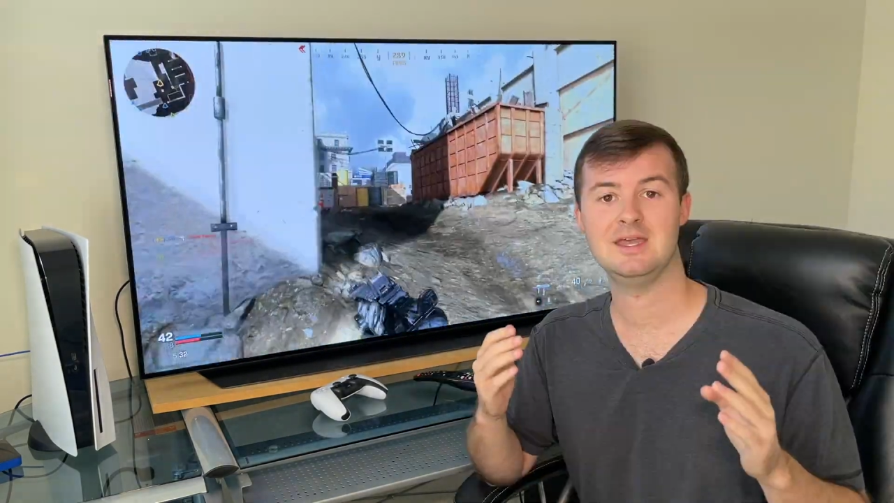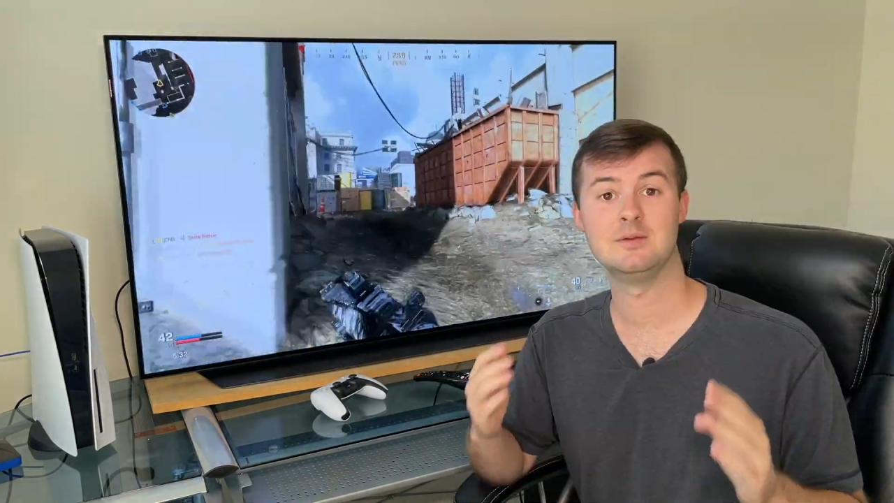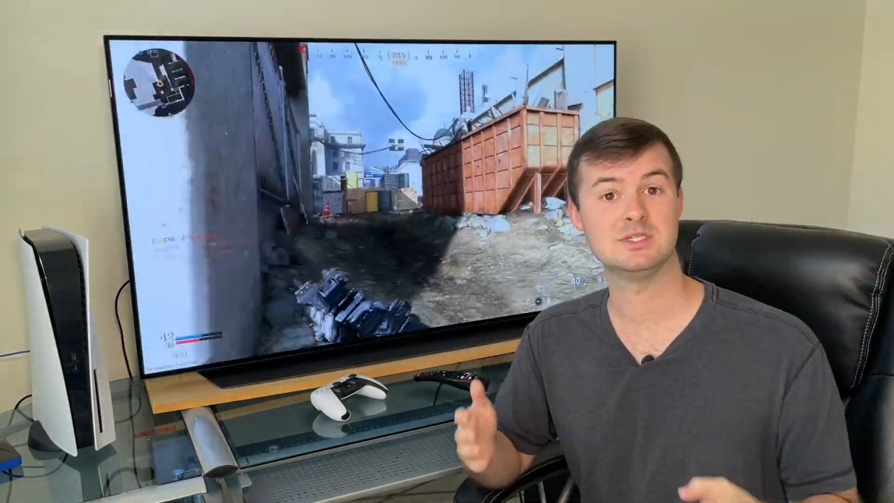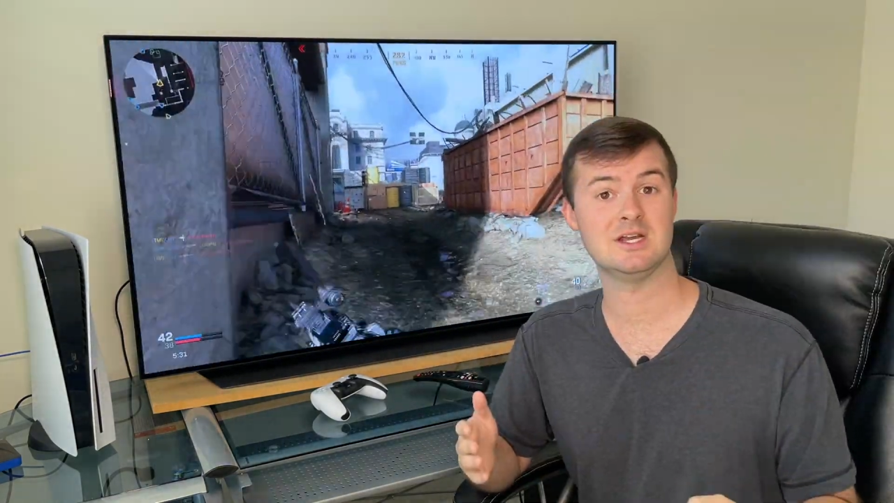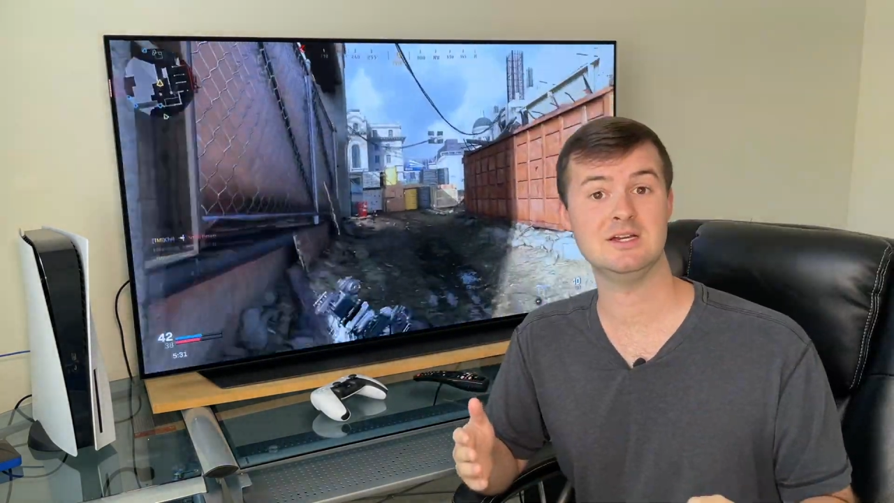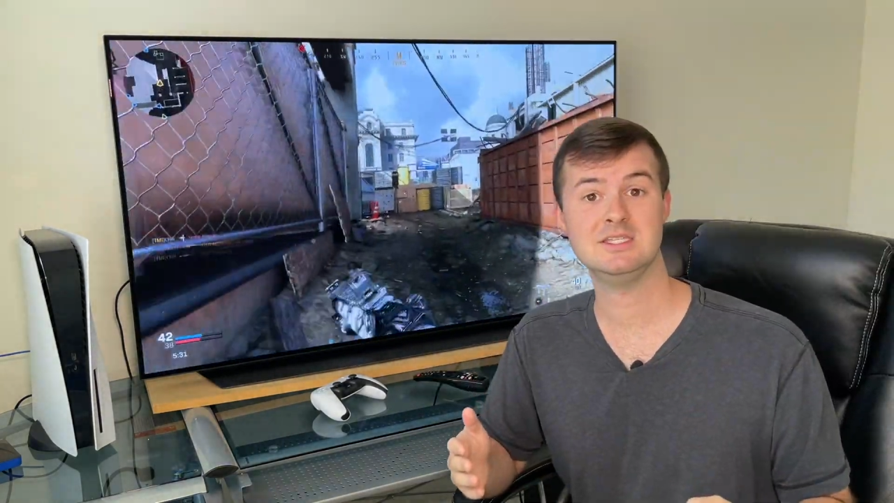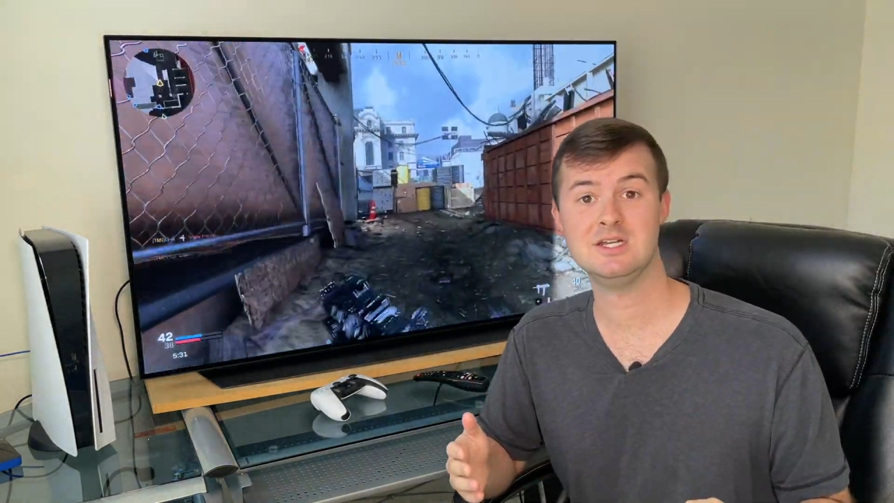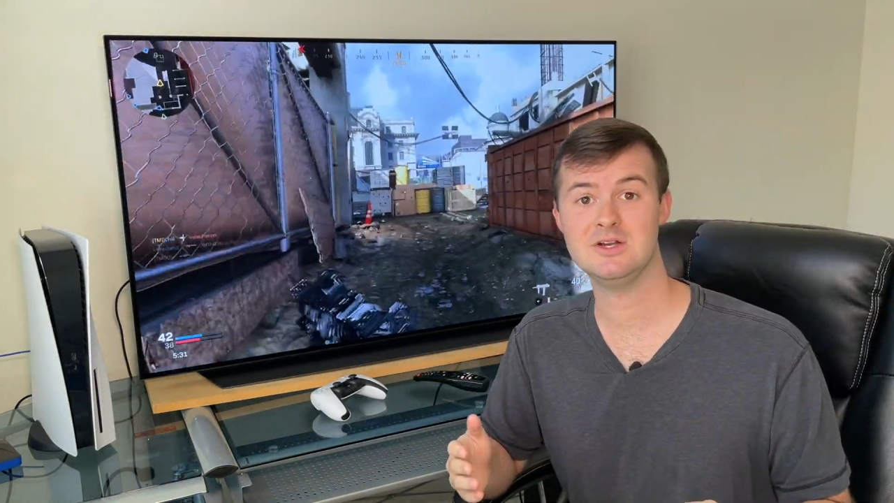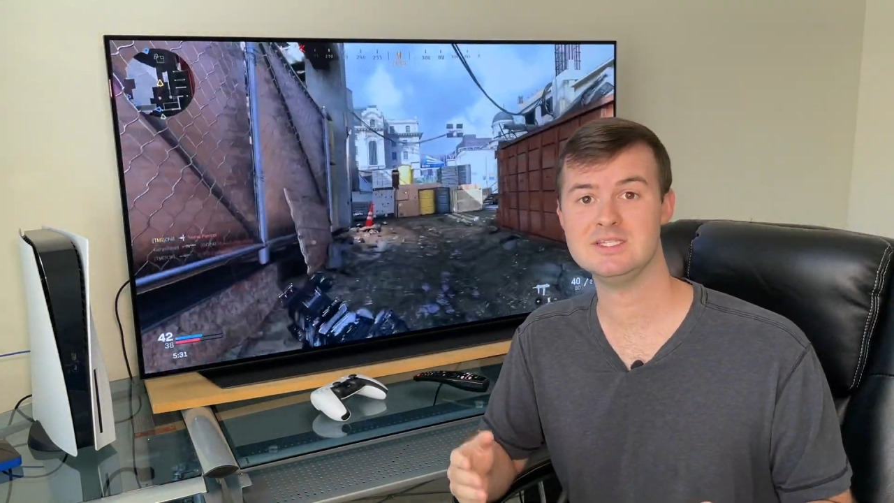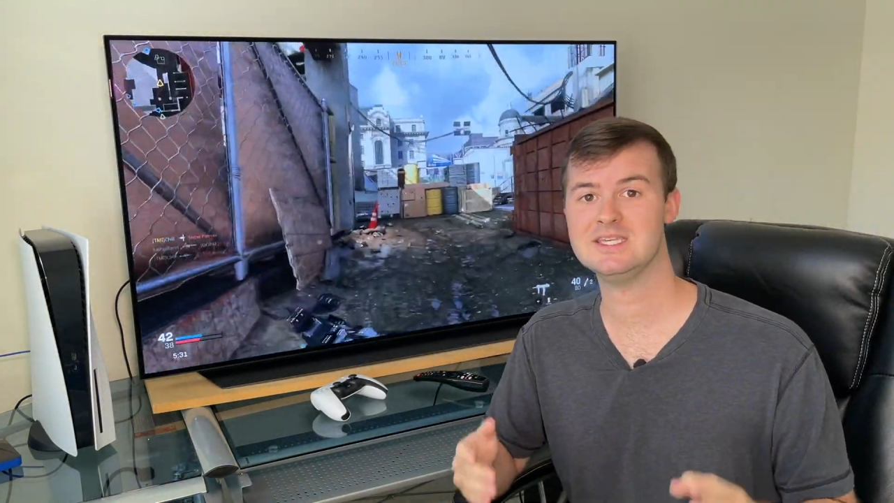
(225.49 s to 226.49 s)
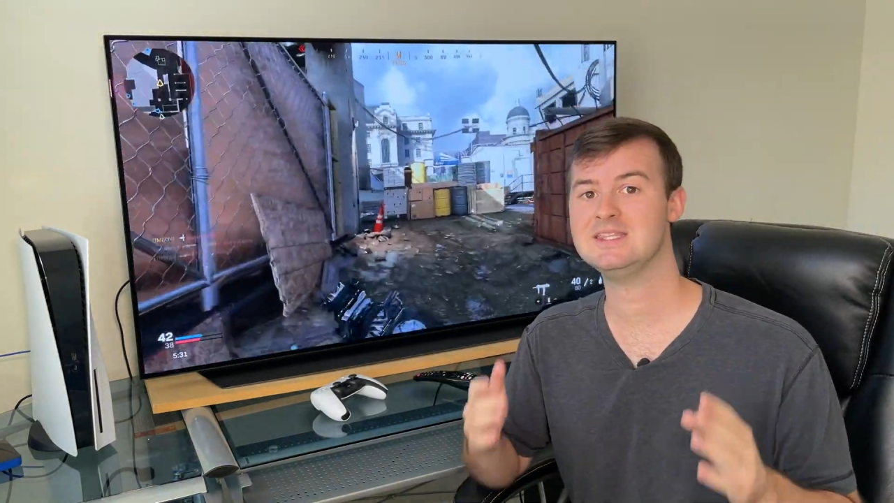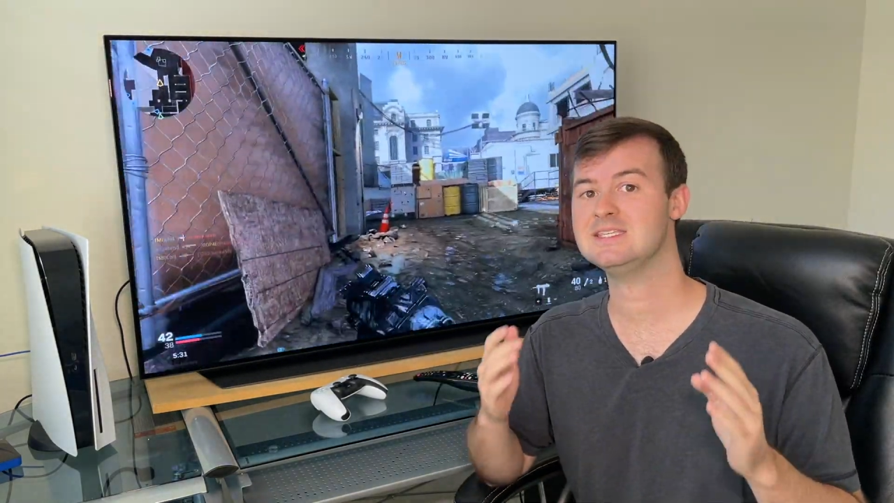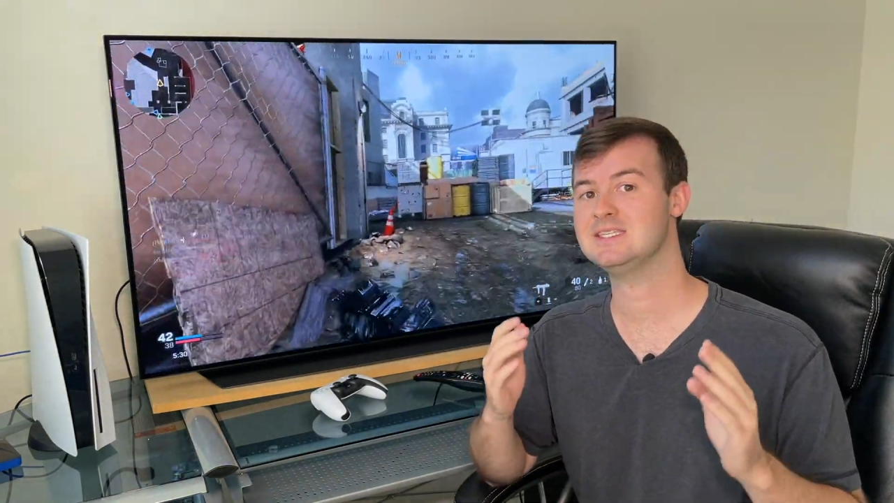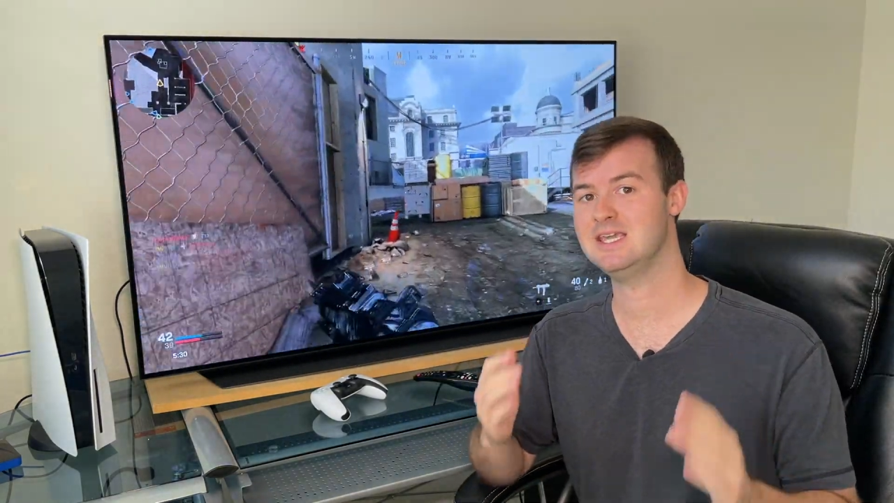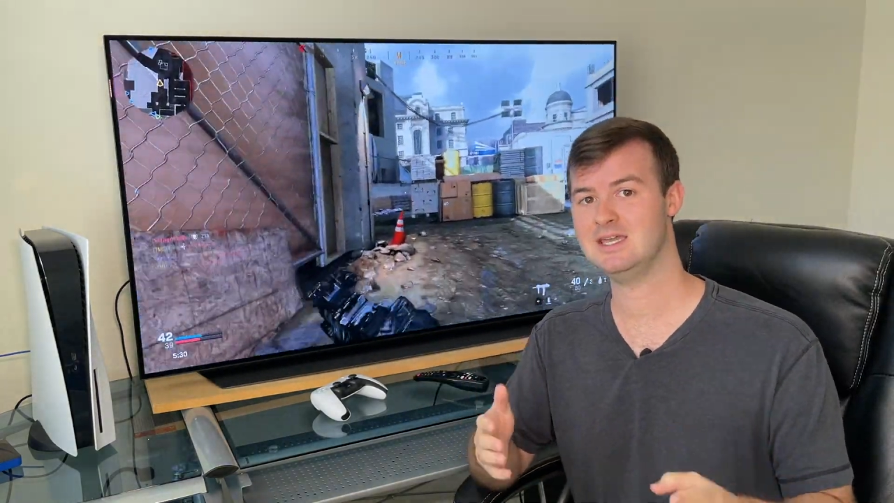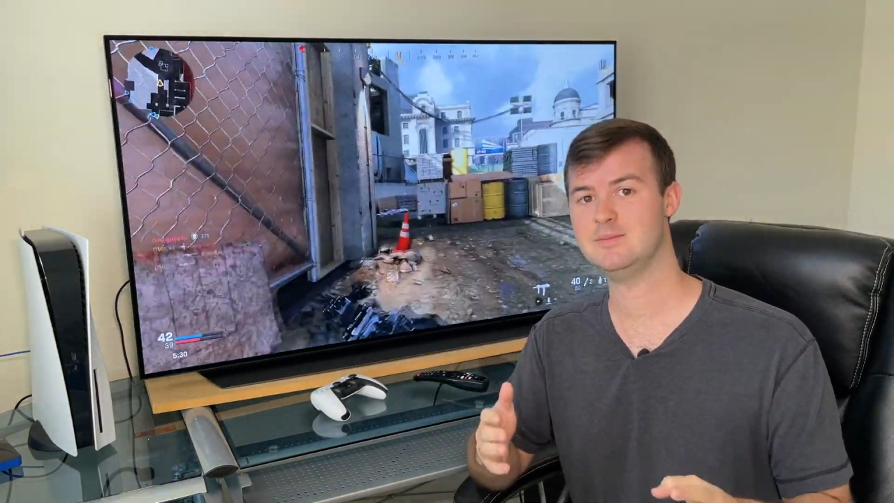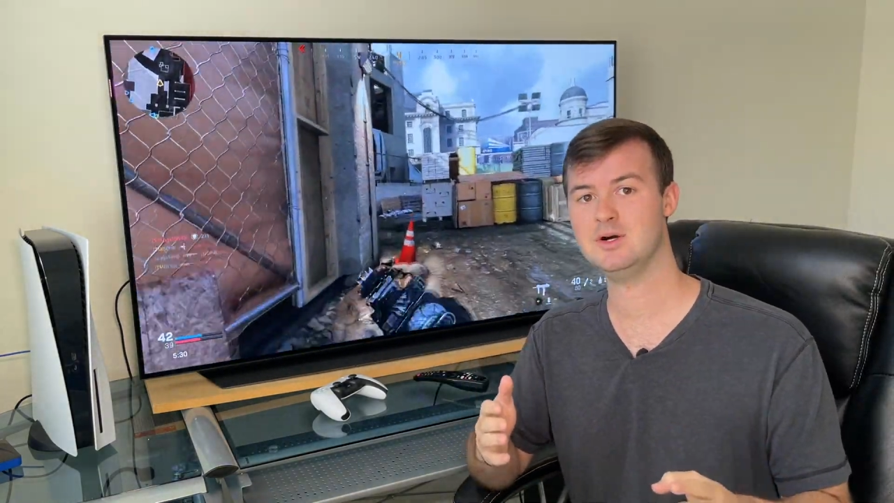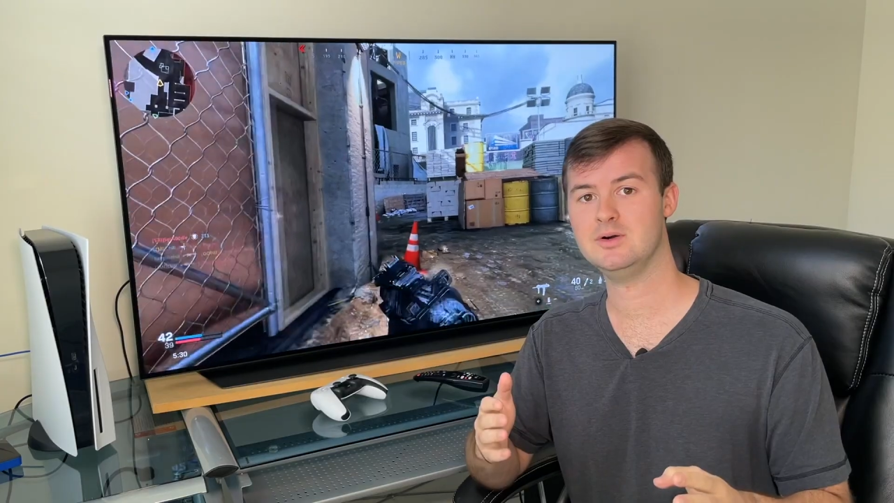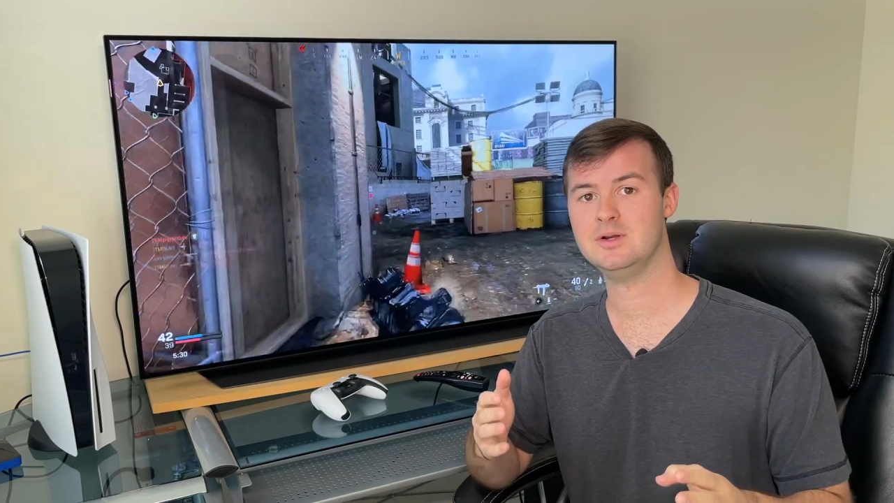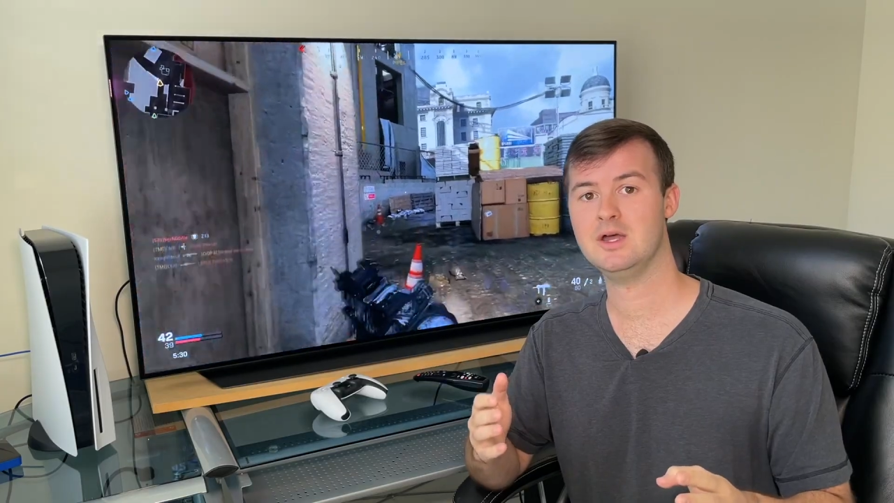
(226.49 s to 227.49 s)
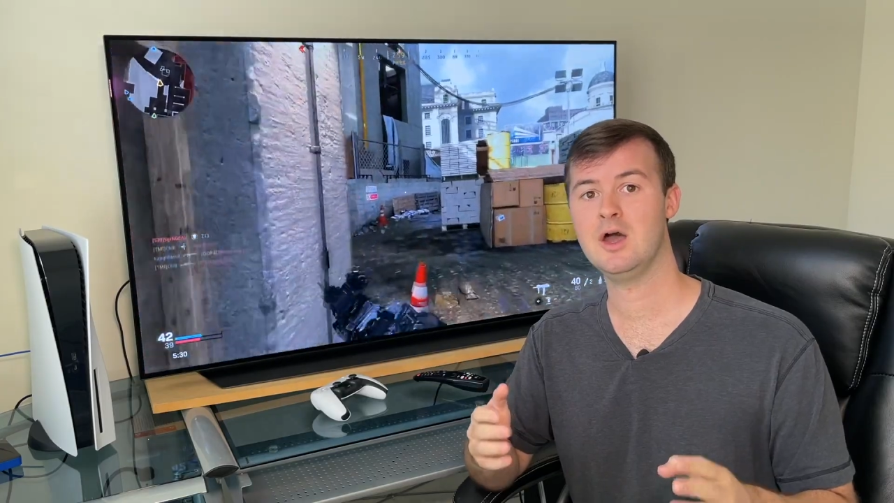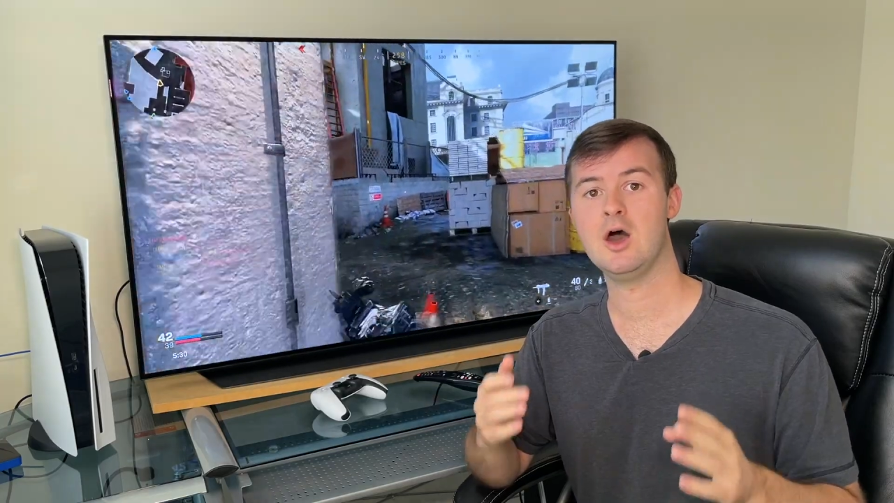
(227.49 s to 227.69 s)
I'm starting to notice that this game mode,